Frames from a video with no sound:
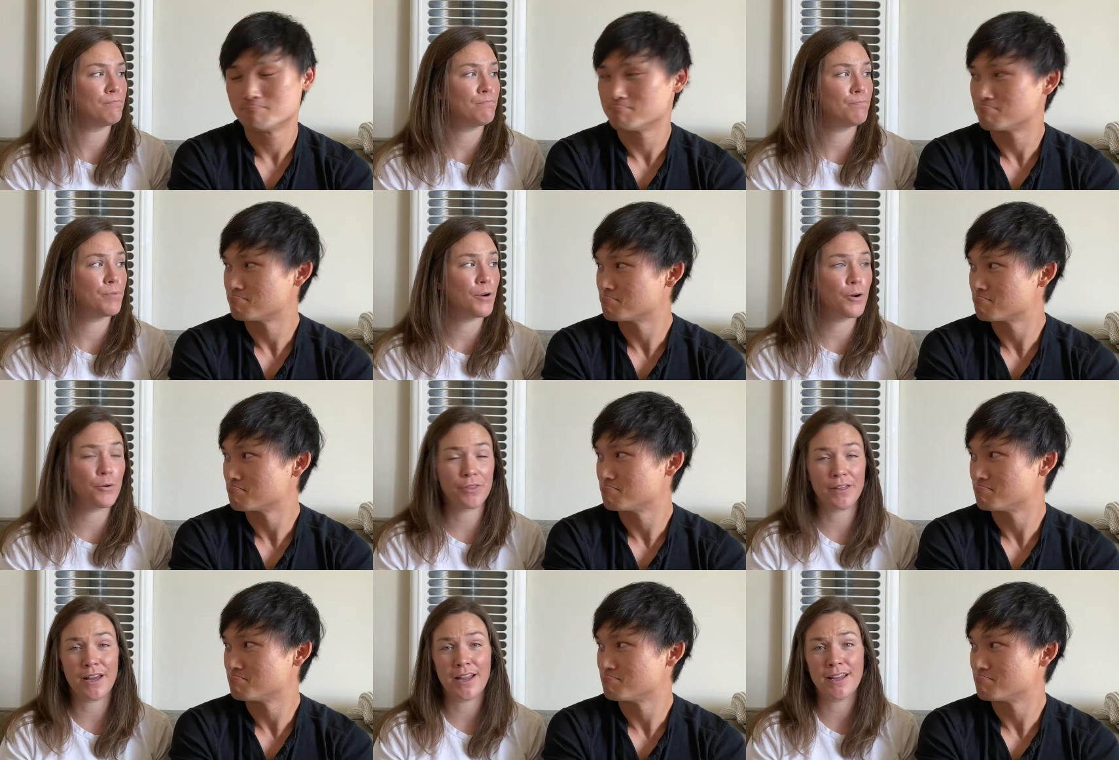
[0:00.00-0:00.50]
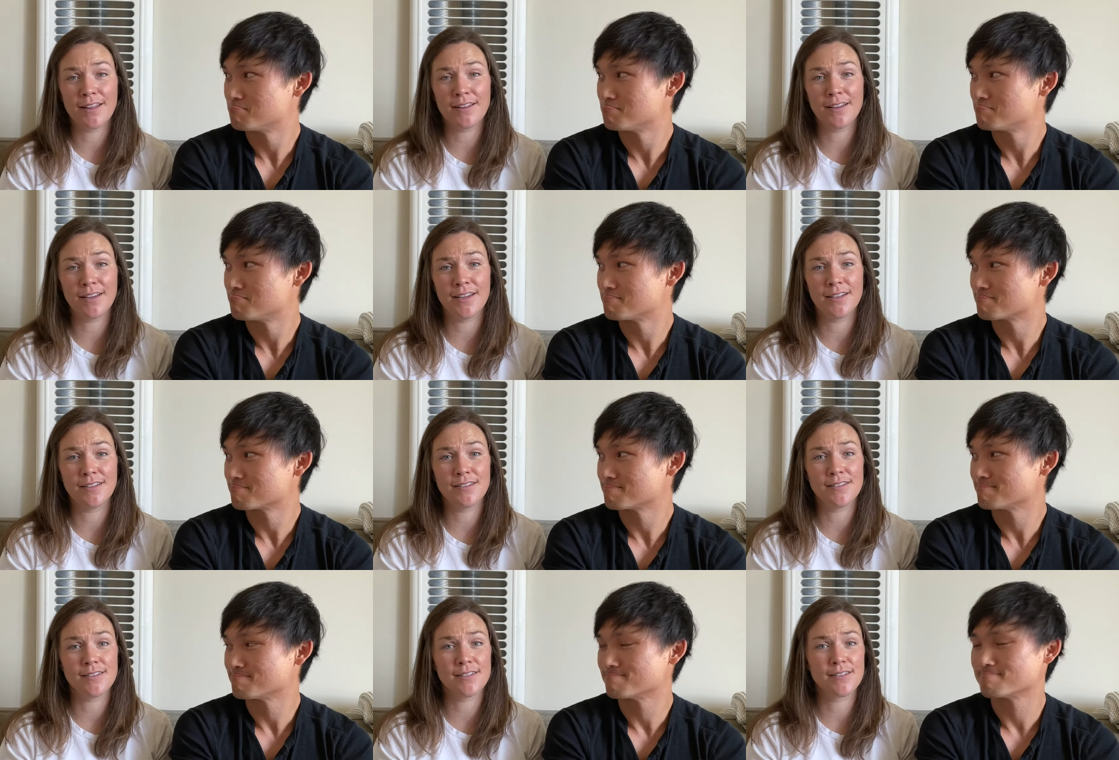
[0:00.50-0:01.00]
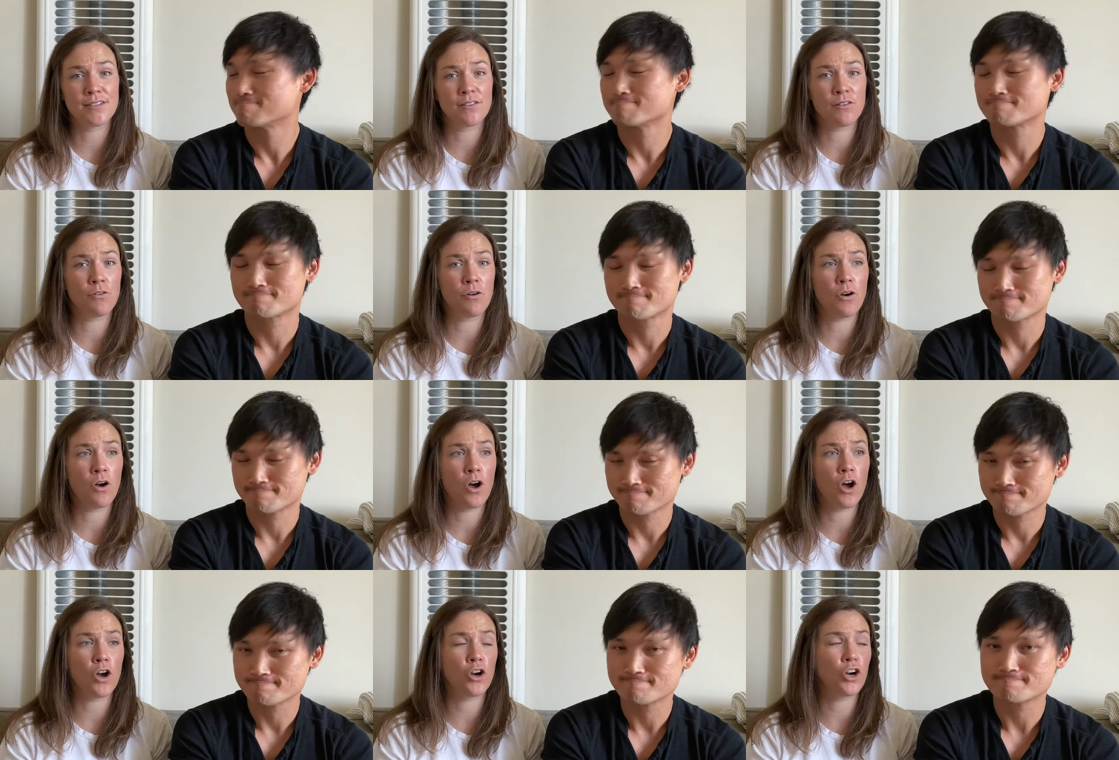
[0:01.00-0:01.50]
Speaker 1: both islands
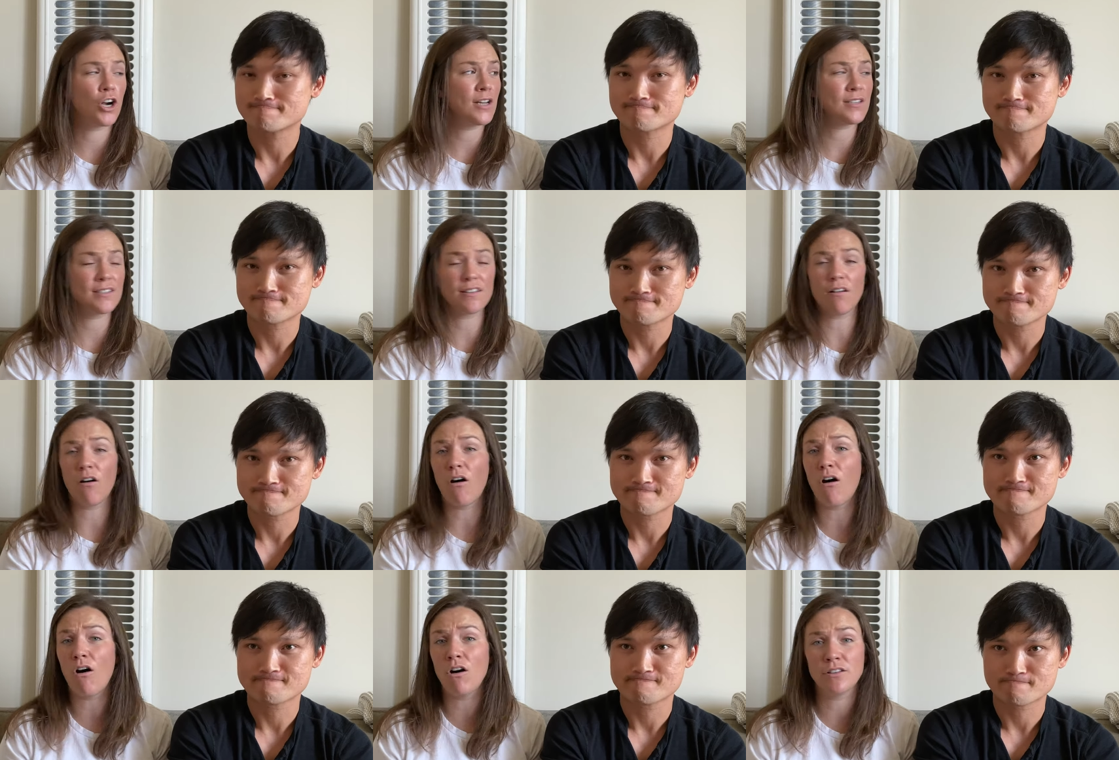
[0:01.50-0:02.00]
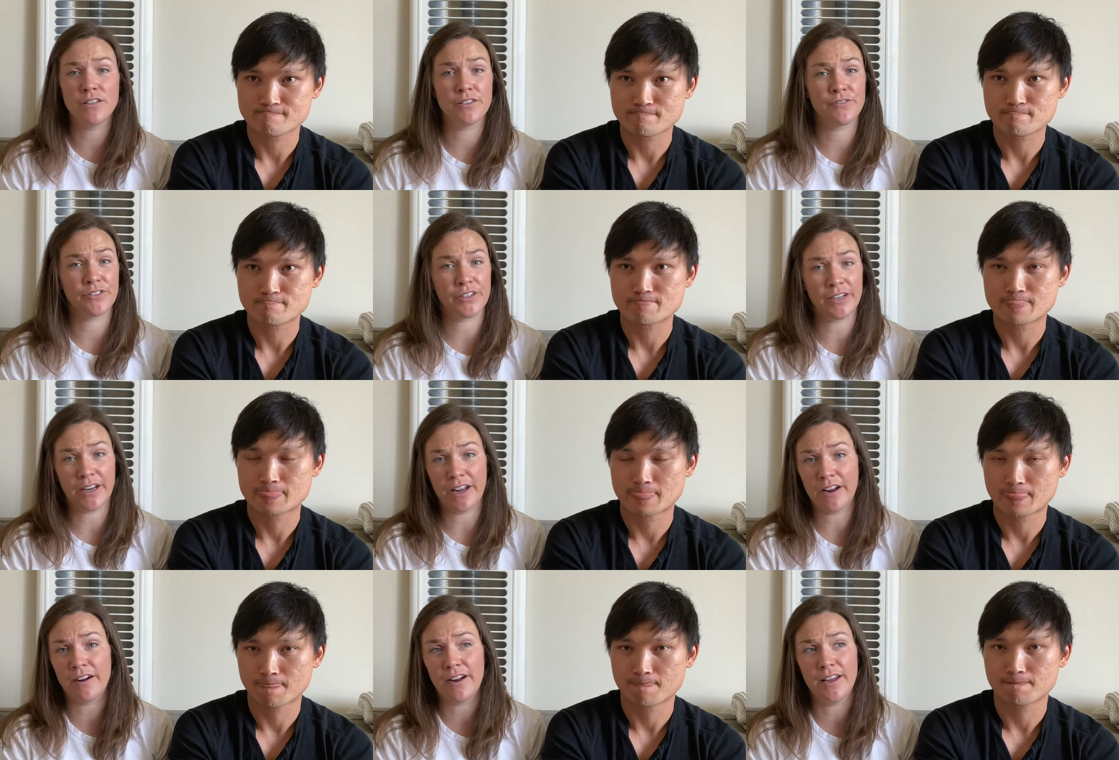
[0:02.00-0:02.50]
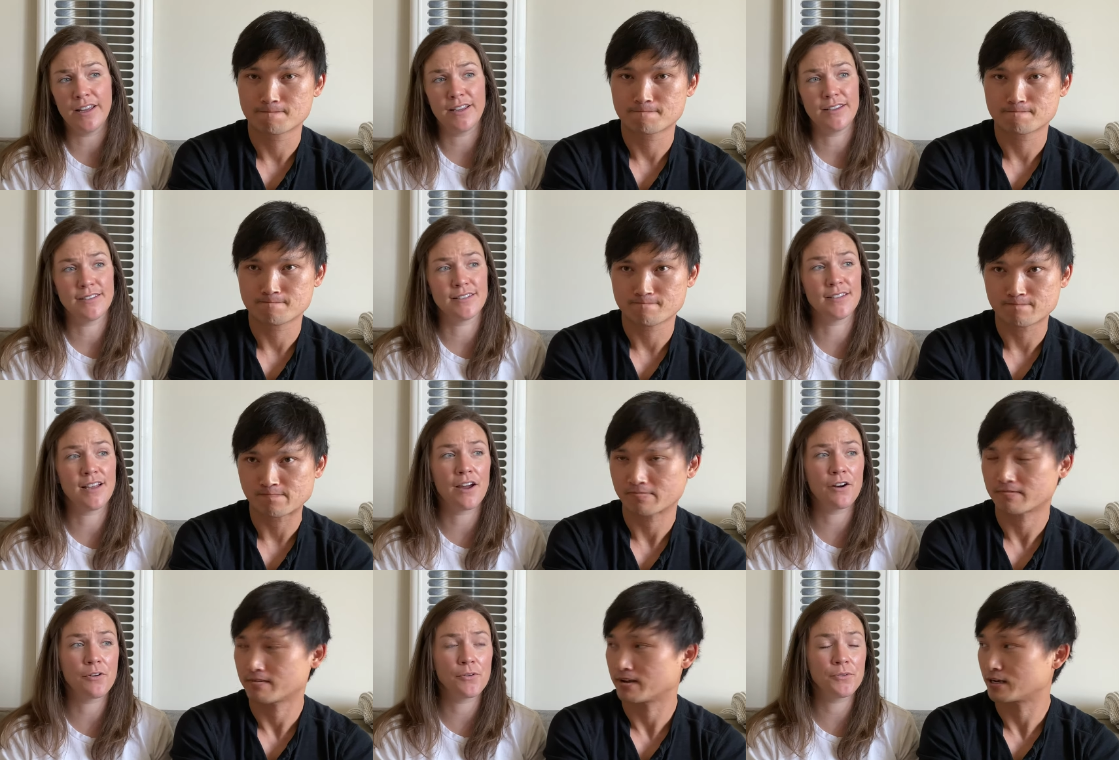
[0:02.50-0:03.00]
across all different
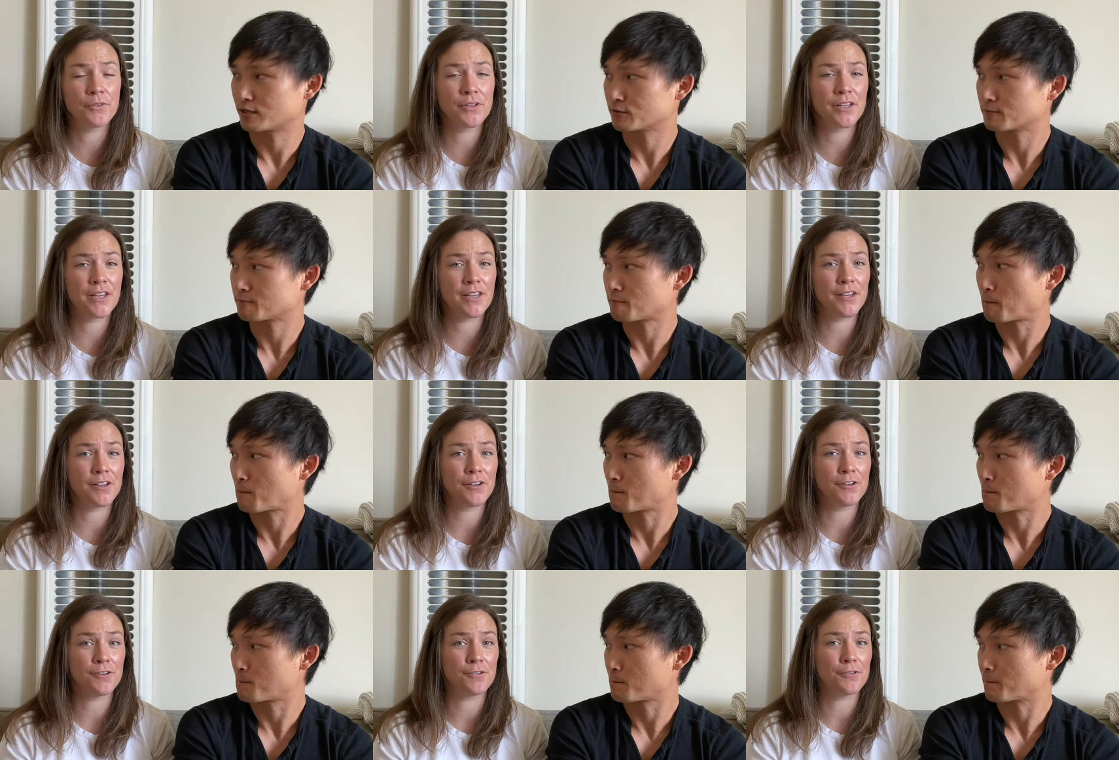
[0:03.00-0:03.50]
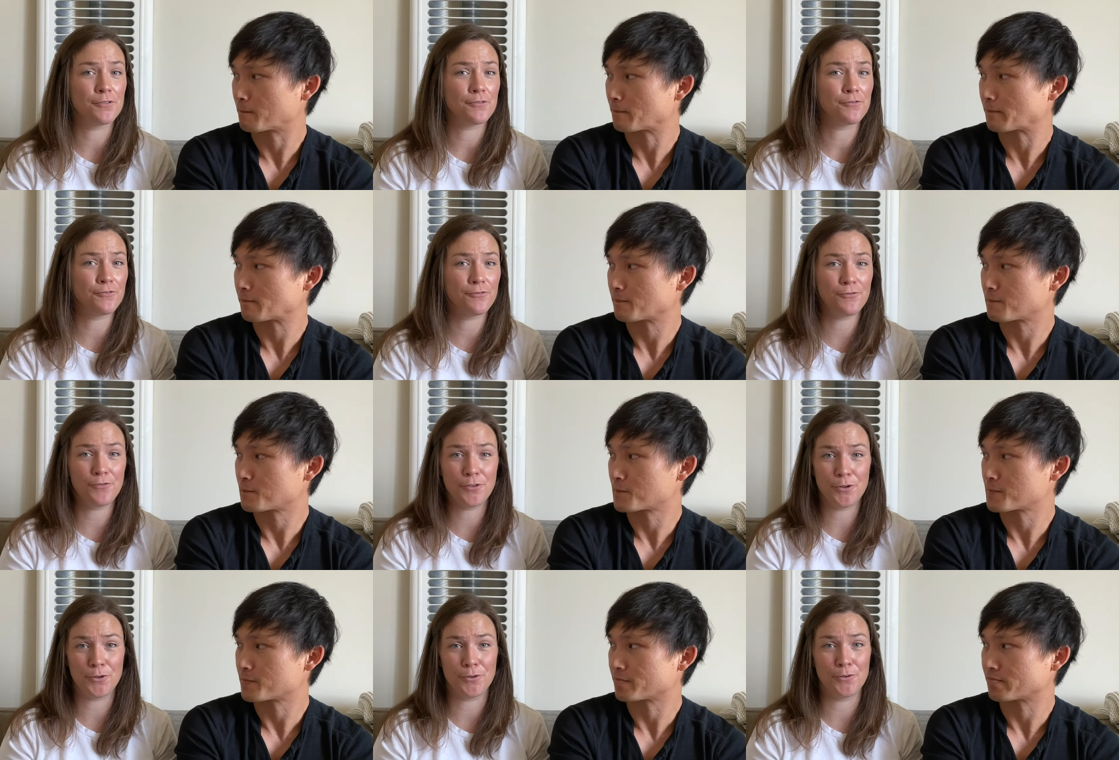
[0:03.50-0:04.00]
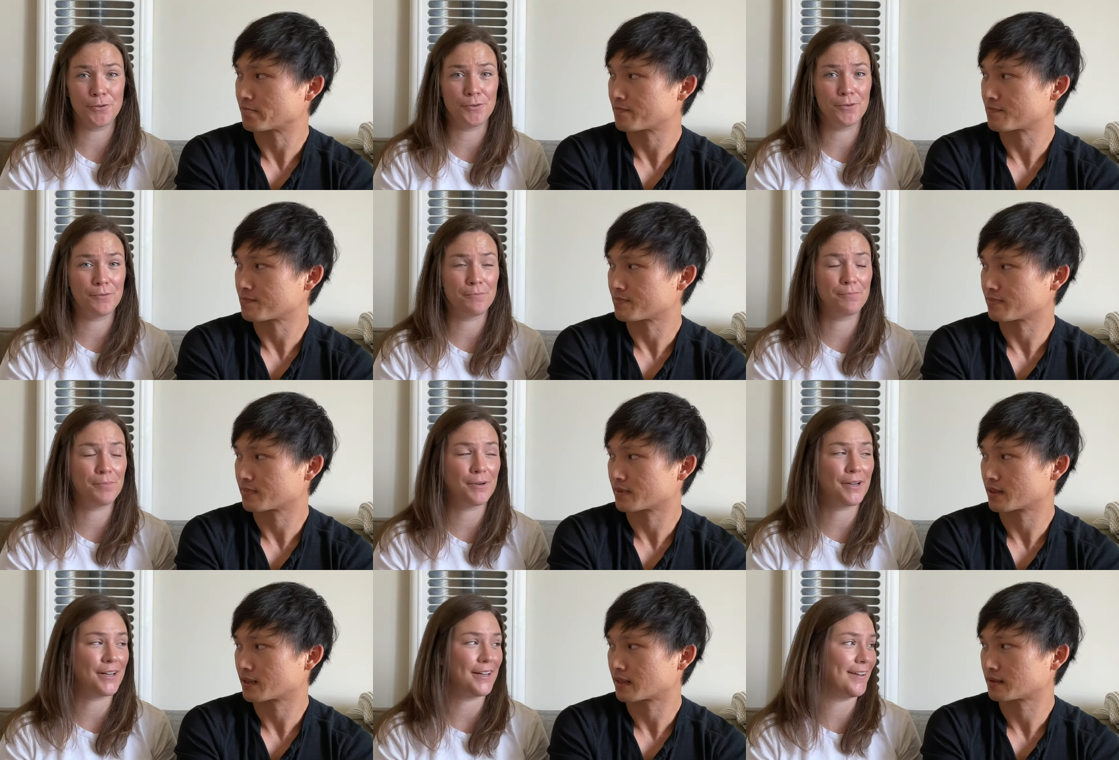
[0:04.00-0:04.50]
areas, not only
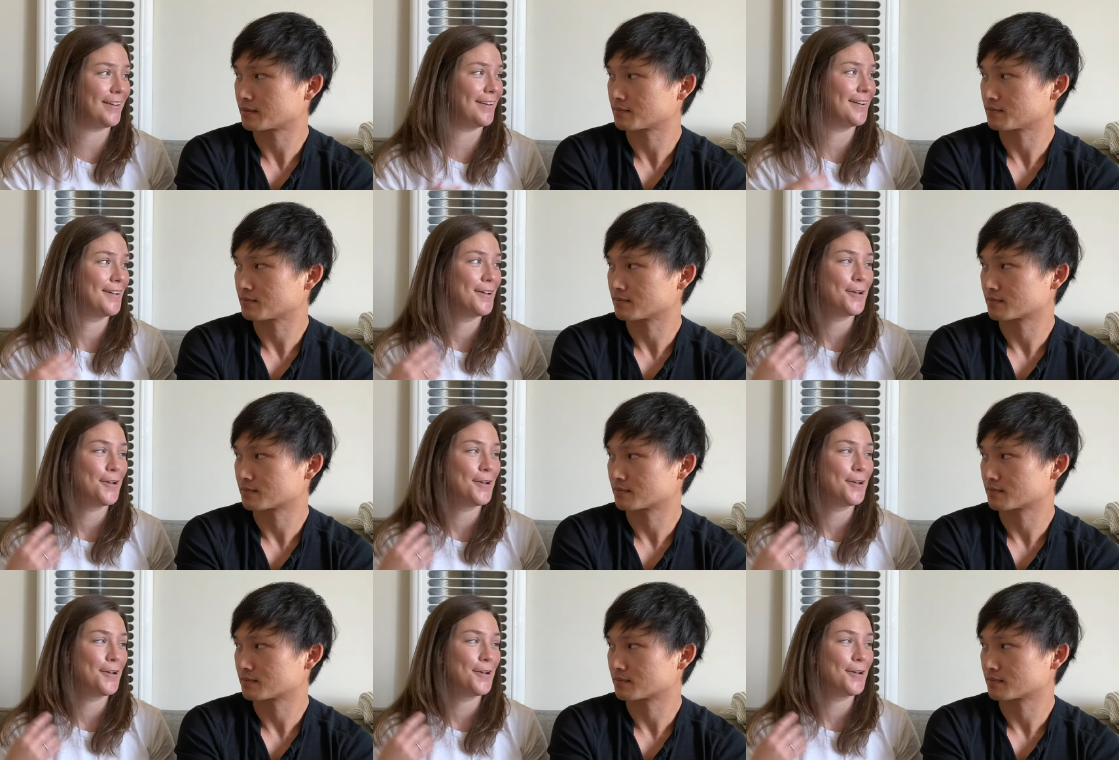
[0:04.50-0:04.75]
food, but